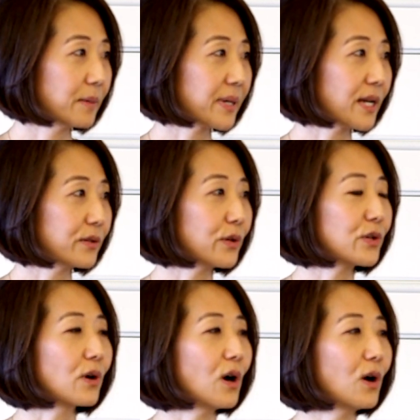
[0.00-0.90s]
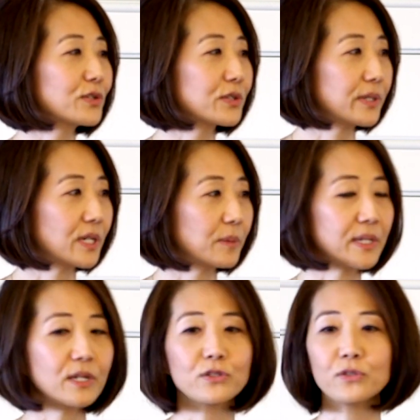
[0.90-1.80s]
But I know you're also here
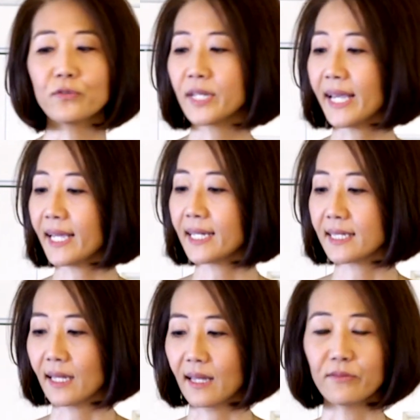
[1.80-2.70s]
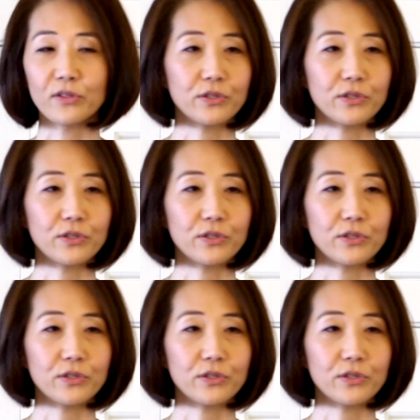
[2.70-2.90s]
because you've taken it to level